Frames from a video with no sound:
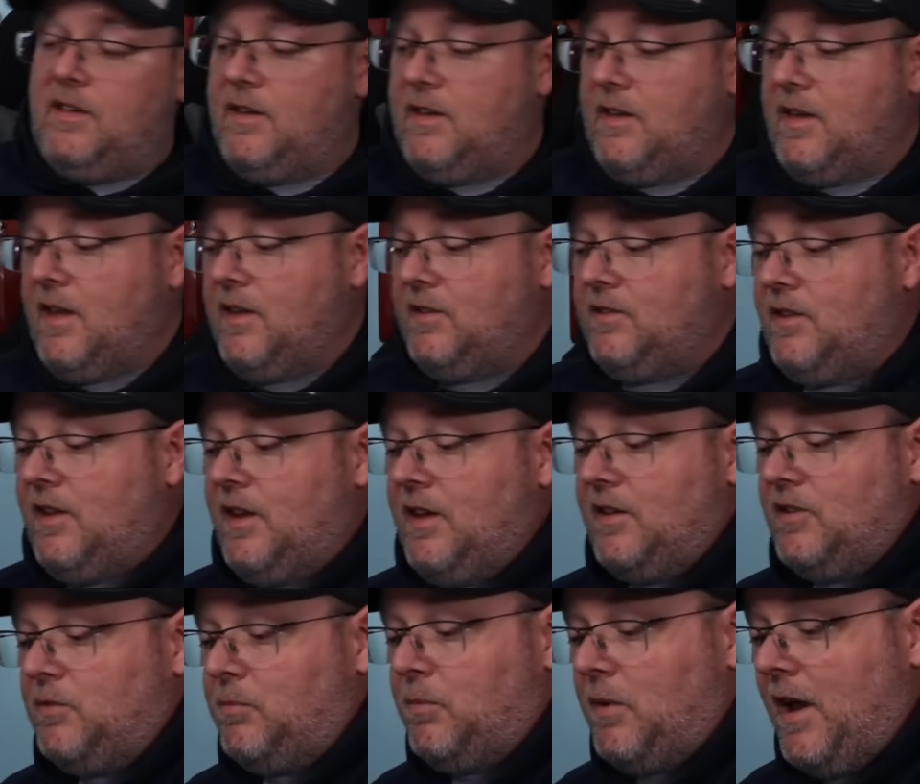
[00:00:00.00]
as the
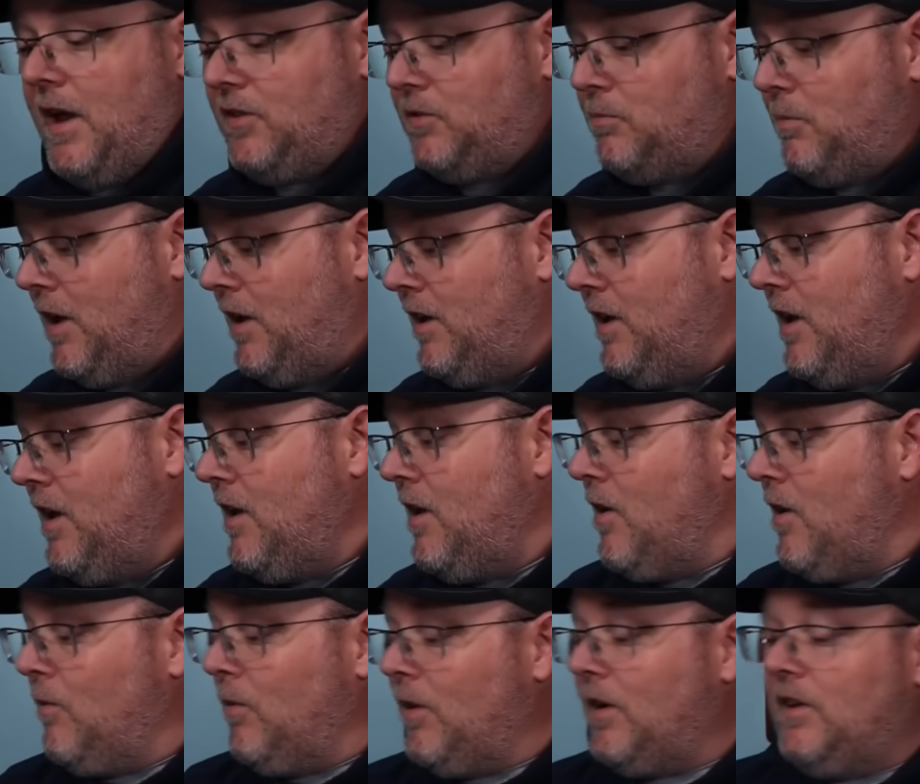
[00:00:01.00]
Express, but
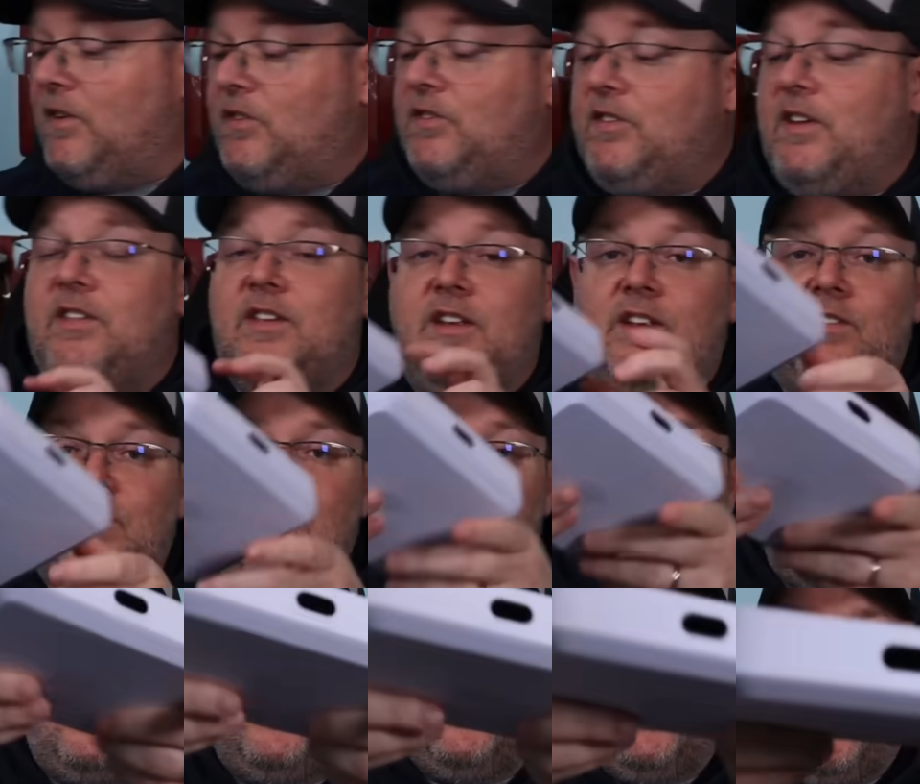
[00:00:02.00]
we're going to see that it's
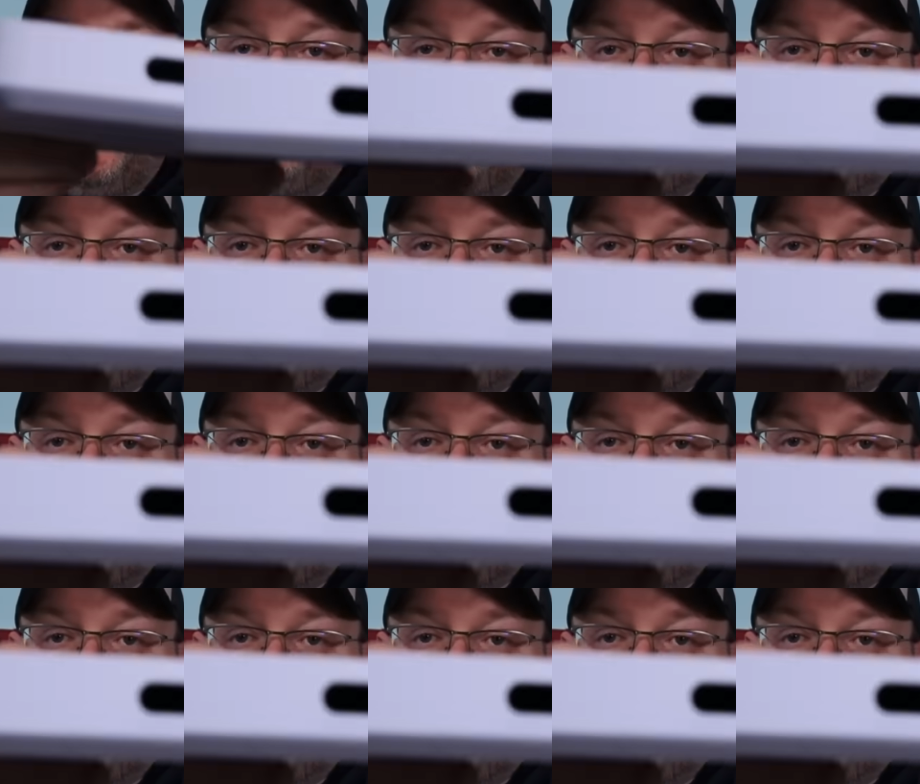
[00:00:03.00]
got some